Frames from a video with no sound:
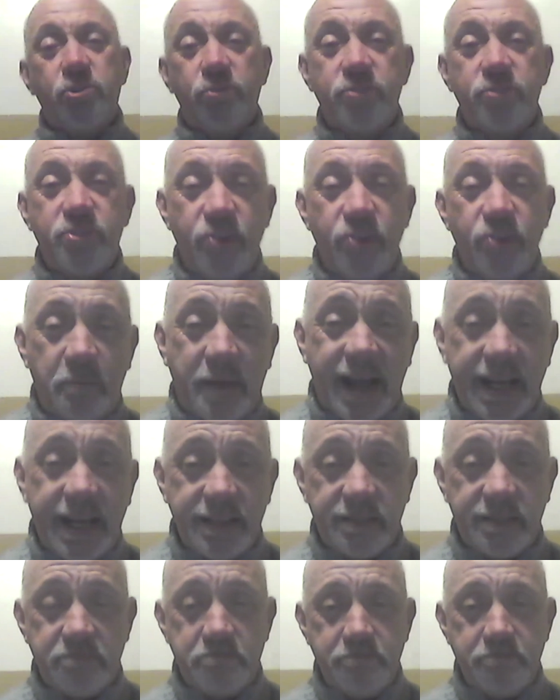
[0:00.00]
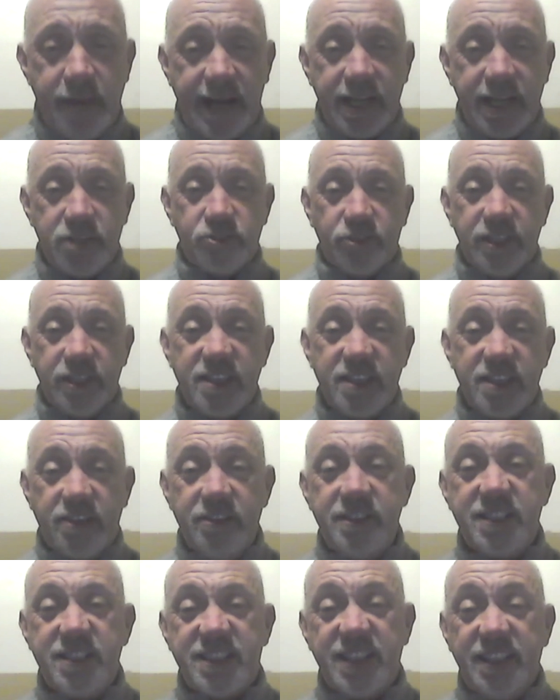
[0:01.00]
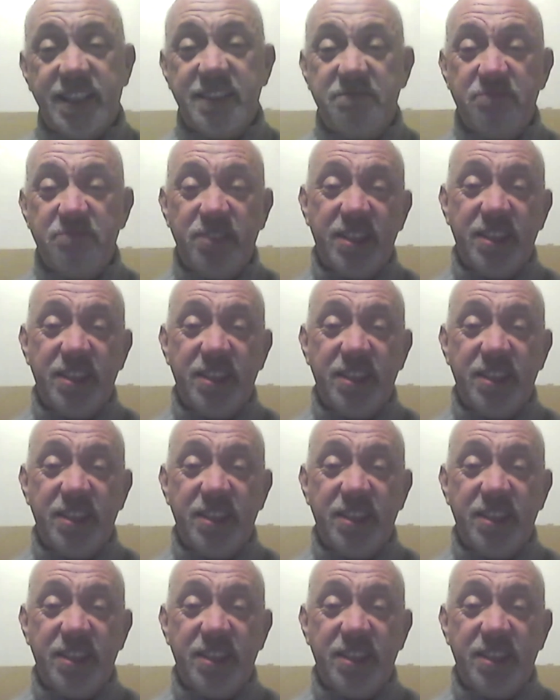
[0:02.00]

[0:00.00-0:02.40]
Jon's not a bad manager on his own, is he?